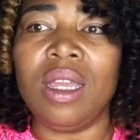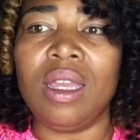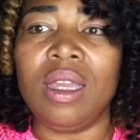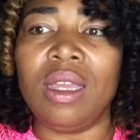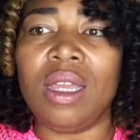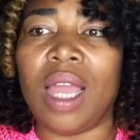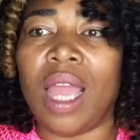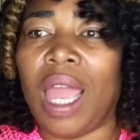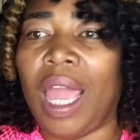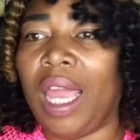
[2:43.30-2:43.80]

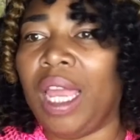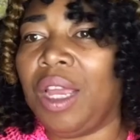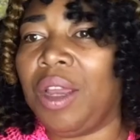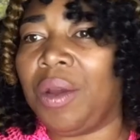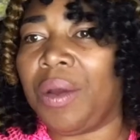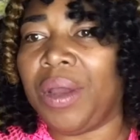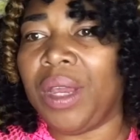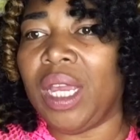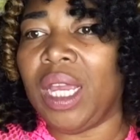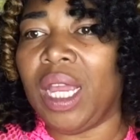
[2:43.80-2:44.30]

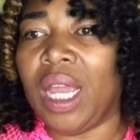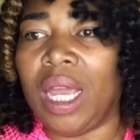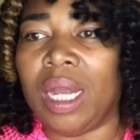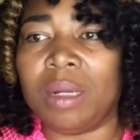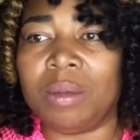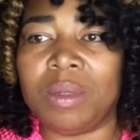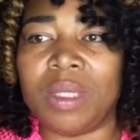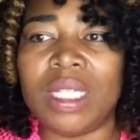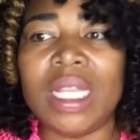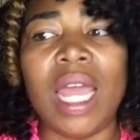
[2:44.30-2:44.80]
angry and
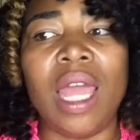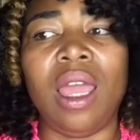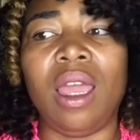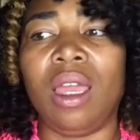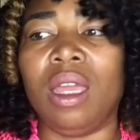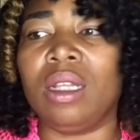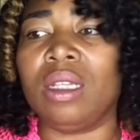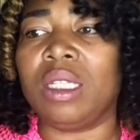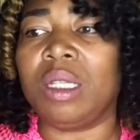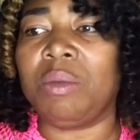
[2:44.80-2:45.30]
upset
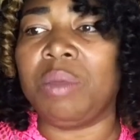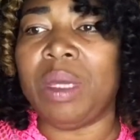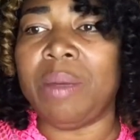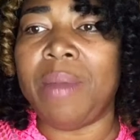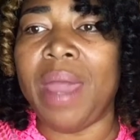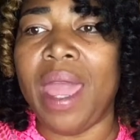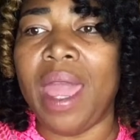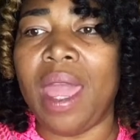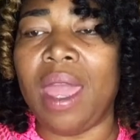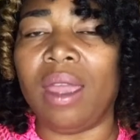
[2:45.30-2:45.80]
and to be
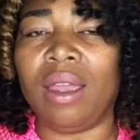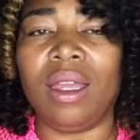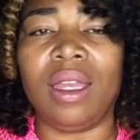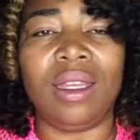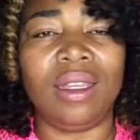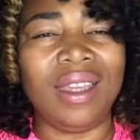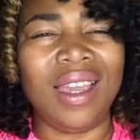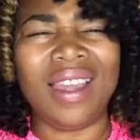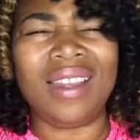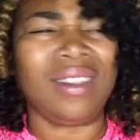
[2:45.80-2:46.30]
mad. And
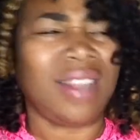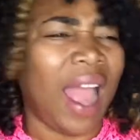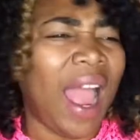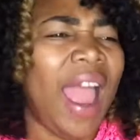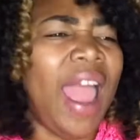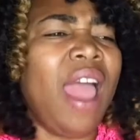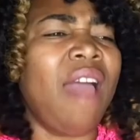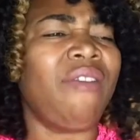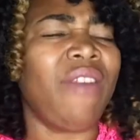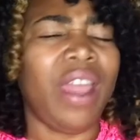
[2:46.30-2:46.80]
yes, I
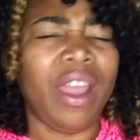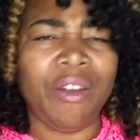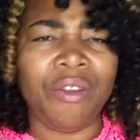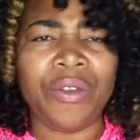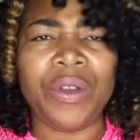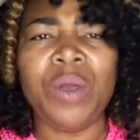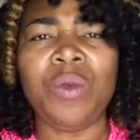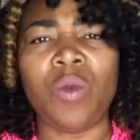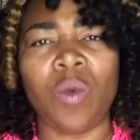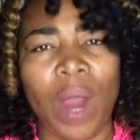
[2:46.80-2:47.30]
have every
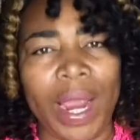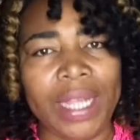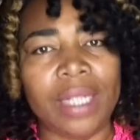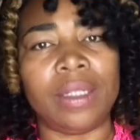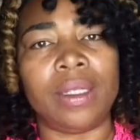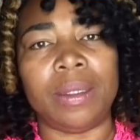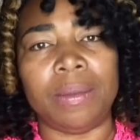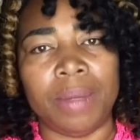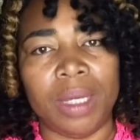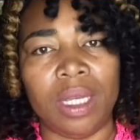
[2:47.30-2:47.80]
right to
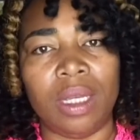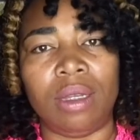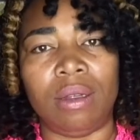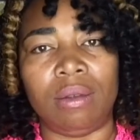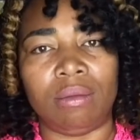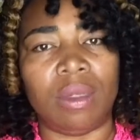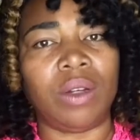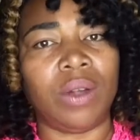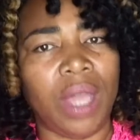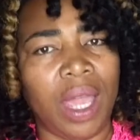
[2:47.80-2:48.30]
be,
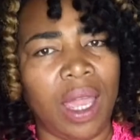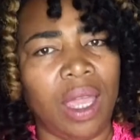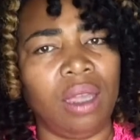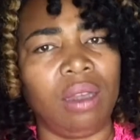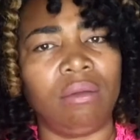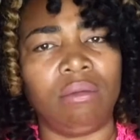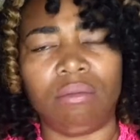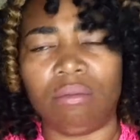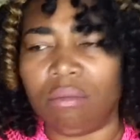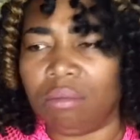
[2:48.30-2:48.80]
okay?
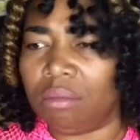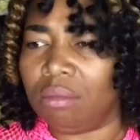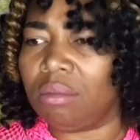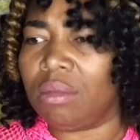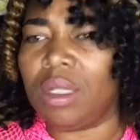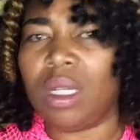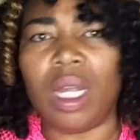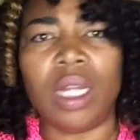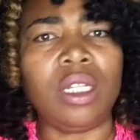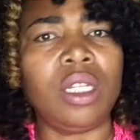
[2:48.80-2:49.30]

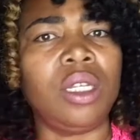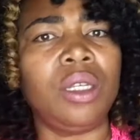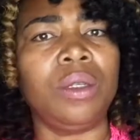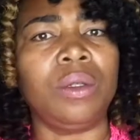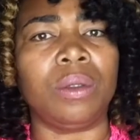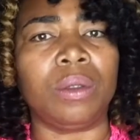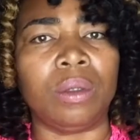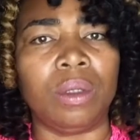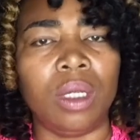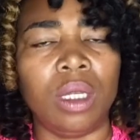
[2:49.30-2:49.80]
I do.
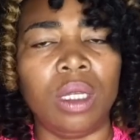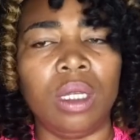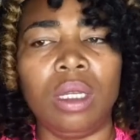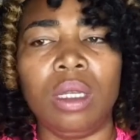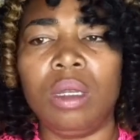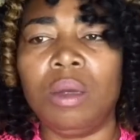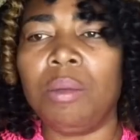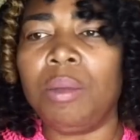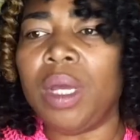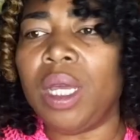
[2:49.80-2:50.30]

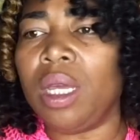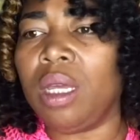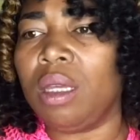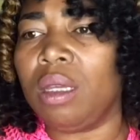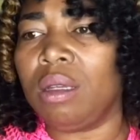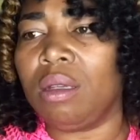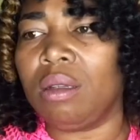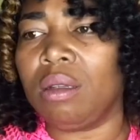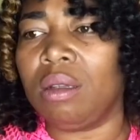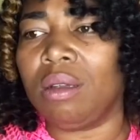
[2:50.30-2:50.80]
But
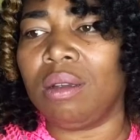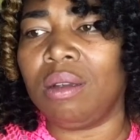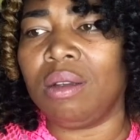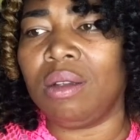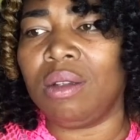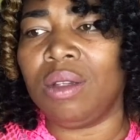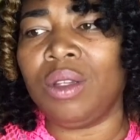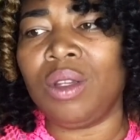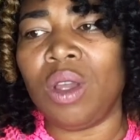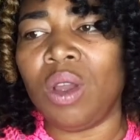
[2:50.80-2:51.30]

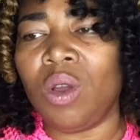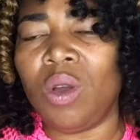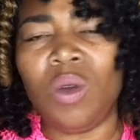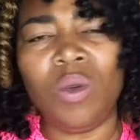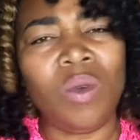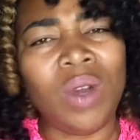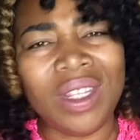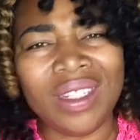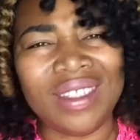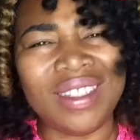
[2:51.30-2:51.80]
who
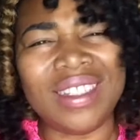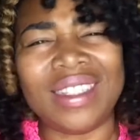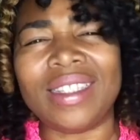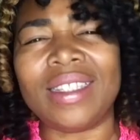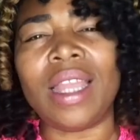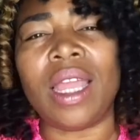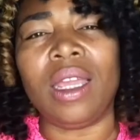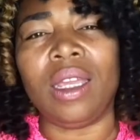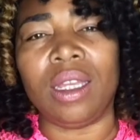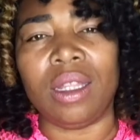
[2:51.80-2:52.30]
wants to
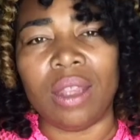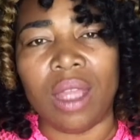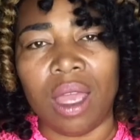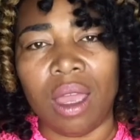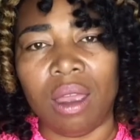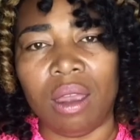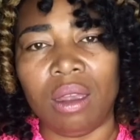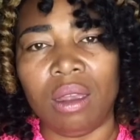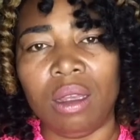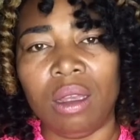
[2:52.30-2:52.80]
stay in that,
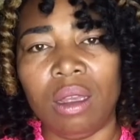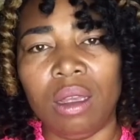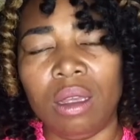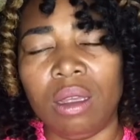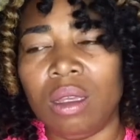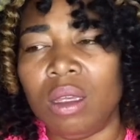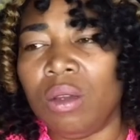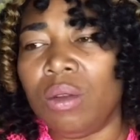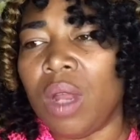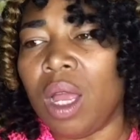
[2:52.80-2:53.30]

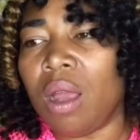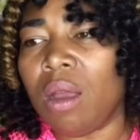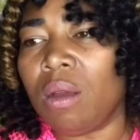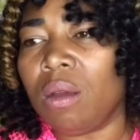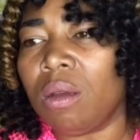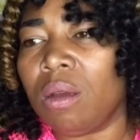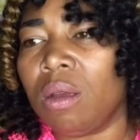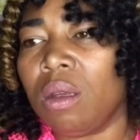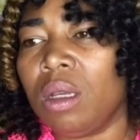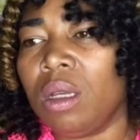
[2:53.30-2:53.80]

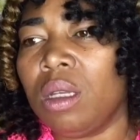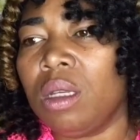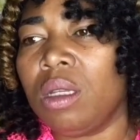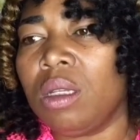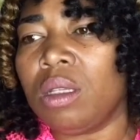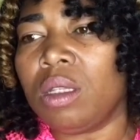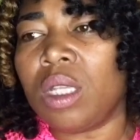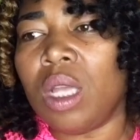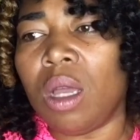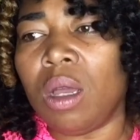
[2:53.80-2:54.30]

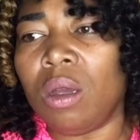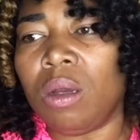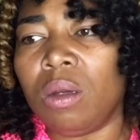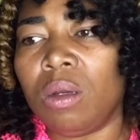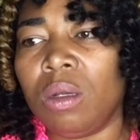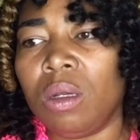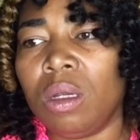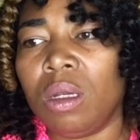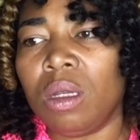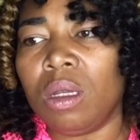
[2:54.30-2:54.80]
So
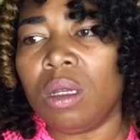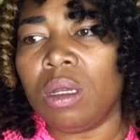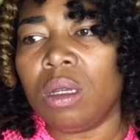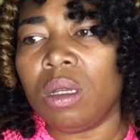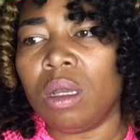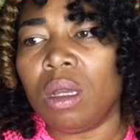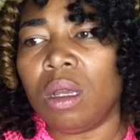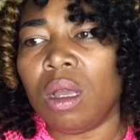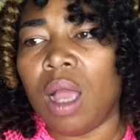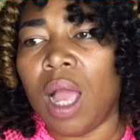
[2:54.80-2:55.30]

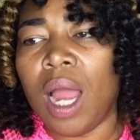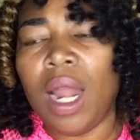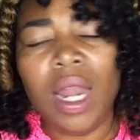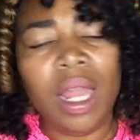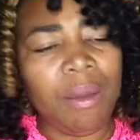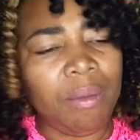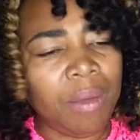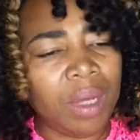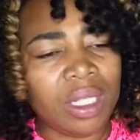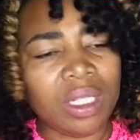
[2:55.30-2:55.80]
I let
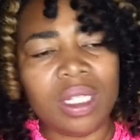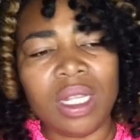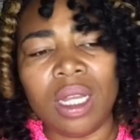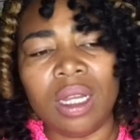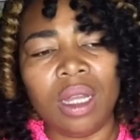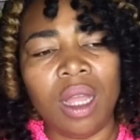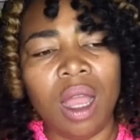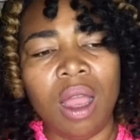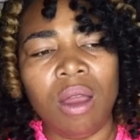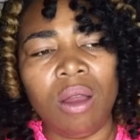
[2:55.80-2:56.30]
my son
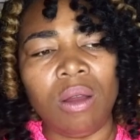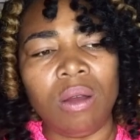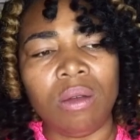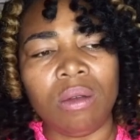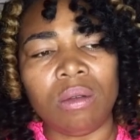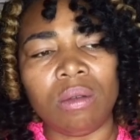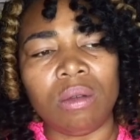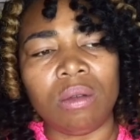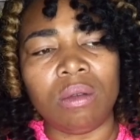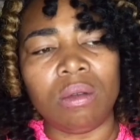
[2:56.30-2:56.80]
go,
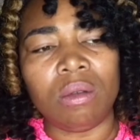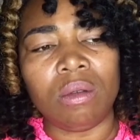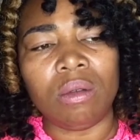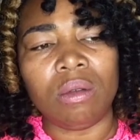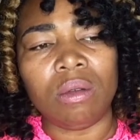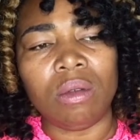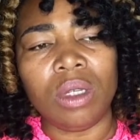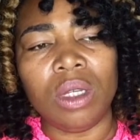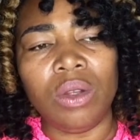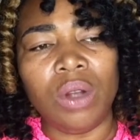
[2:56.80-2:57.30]

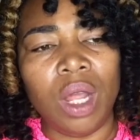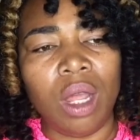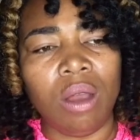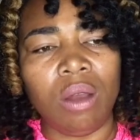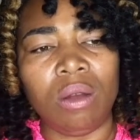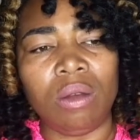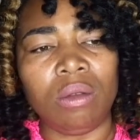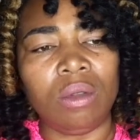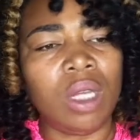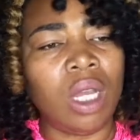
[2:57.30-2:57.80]

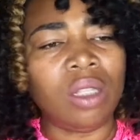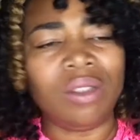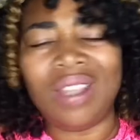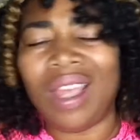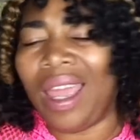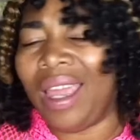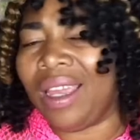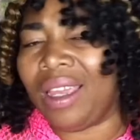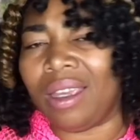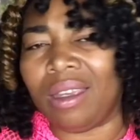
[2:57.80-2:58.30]

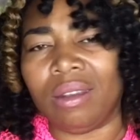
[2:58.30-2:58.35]
take it,